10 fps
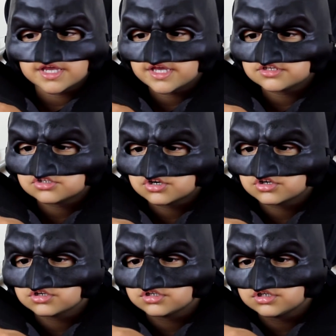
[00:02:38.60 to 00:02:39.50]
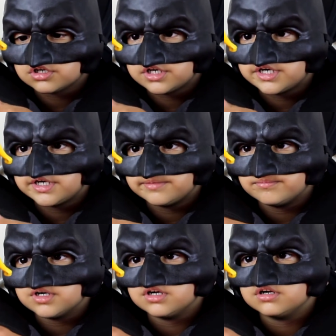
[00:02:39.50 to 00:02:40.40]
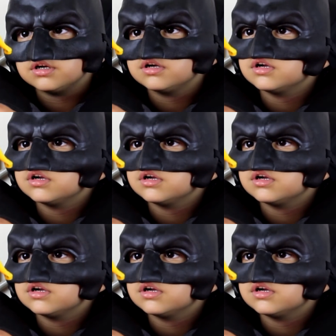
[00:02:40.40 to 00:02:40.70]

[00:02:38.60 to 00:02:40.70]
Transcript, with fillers: and her um